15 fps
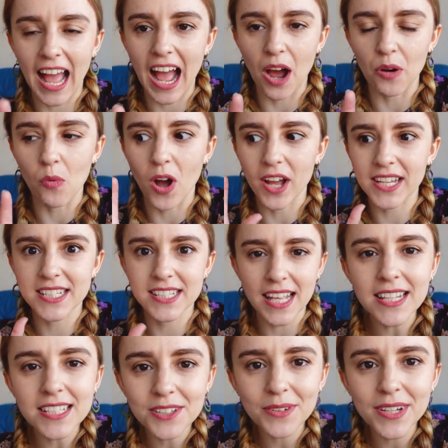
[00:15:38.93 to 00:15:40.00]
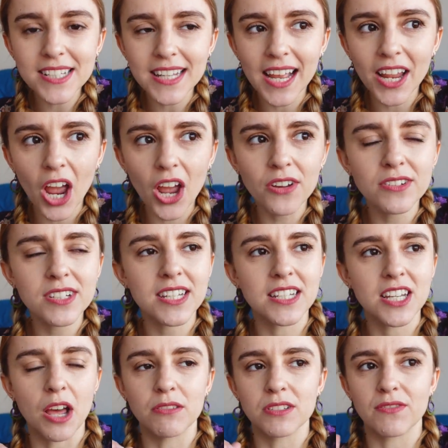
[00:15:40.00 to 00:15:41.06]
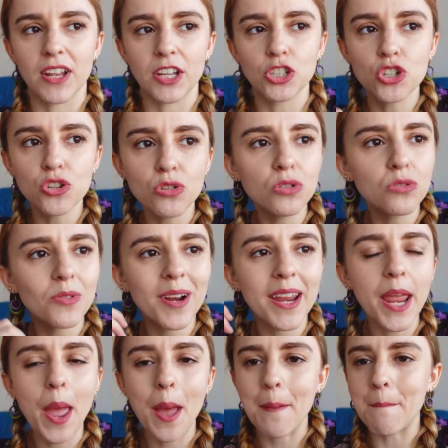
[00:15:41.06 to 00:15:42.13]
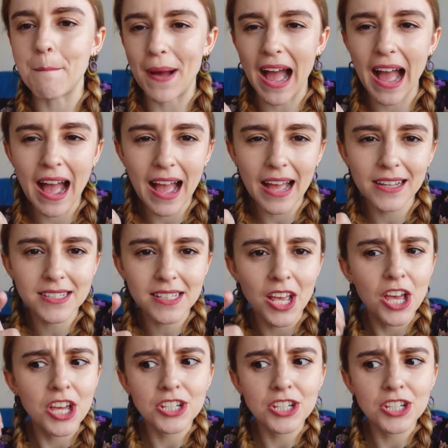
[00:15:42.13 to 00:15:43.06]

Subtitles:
at what accessories I owned in terms of like jewelry, bags.